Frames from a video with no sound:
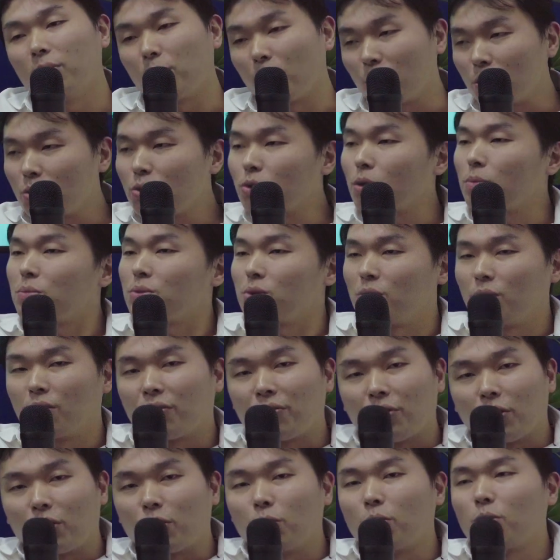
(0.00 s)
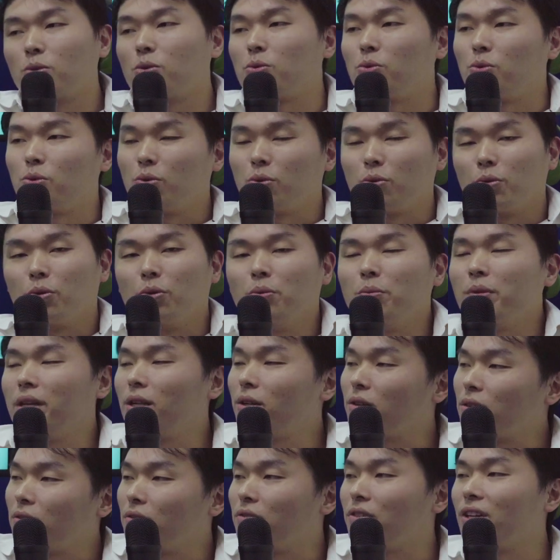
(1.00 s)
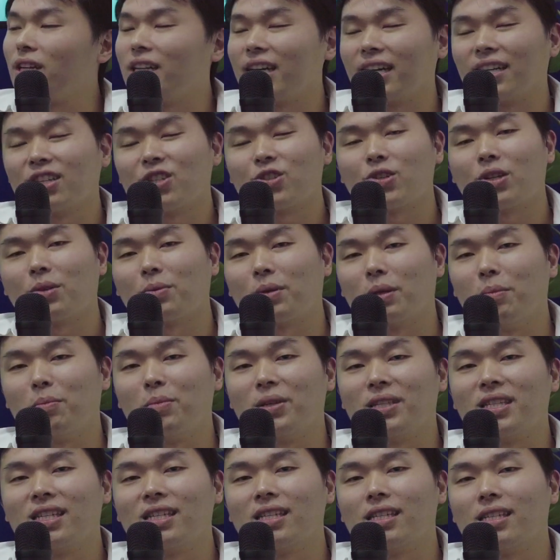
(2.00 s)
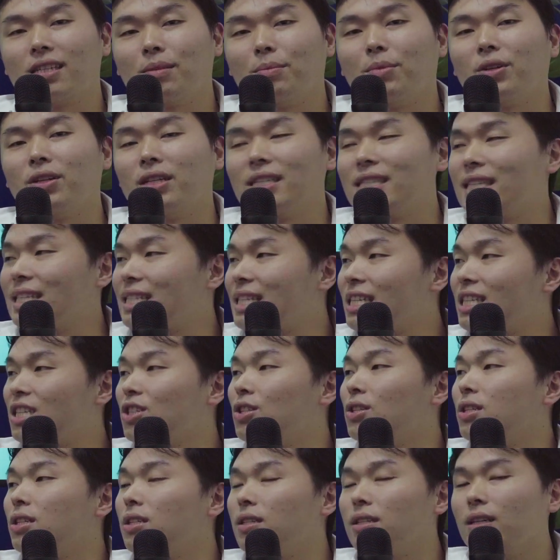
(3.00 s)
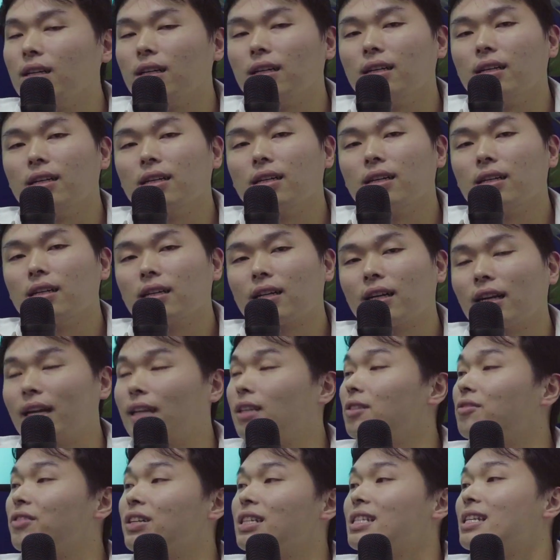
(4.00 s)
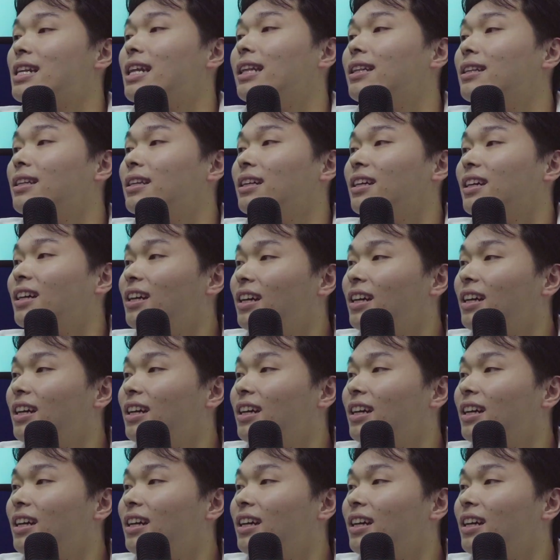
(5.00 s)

pawn shops, you know, for those who, who, may not really understand what the business is about, is essentially uh, collateralized lending,